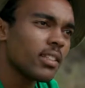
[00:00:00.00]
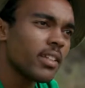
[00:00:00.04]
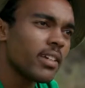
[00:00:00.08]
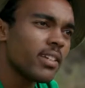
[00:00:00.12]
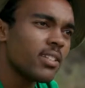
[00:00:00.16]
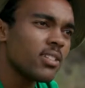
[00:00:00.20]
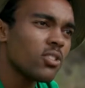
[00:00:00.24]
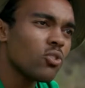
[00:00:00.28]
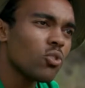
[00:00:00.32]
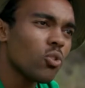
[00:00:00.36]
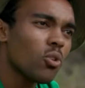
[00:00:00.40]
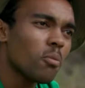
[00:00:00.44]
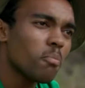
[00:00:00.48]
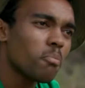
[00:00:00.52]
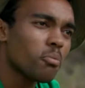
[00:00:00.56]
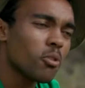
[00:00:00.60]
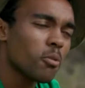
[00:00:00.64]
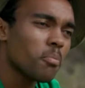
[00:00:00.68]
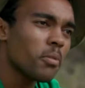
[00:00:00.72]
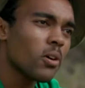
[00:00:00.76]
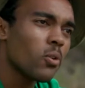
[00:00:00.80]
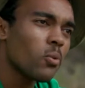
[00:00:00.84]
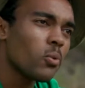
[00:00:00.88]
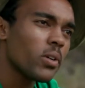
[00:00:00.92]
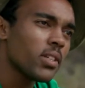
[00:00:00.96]
There is no
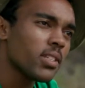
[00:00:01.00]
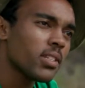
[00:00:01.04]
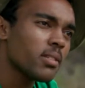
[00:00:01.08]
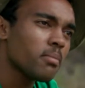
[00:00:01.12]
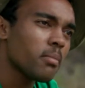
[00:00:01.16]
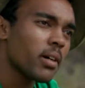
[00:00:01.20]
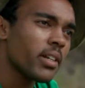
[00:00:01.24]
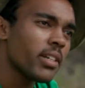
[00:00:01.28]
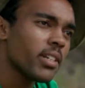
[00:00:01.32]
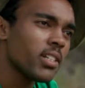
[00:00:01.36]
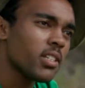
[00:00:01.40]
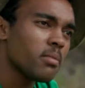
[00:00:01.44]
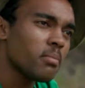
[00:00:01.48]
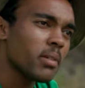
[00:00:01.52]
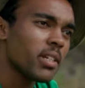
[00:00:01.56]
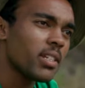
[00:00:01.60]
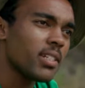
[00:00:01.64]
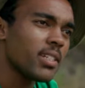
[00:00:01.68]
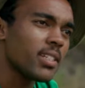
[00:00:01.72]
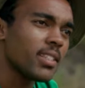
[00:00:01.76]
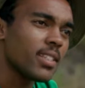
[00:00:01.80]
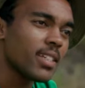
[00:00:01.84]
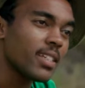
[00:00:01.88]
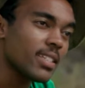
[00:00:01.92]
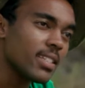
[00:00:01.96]
proper waste
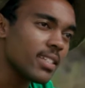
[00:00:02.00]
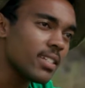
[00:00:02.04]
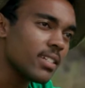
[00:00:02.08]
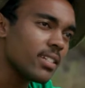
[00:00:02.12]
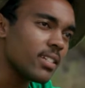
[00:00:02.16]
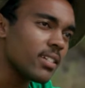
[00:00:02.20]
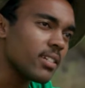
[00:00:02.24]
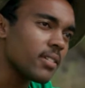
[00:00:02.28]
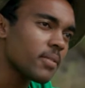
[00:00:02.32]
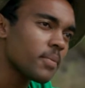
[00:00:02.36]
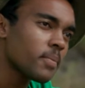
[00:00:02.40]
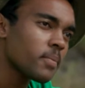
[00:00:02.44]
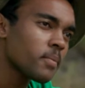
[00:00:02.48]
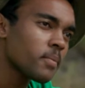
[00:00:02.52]
management in the city.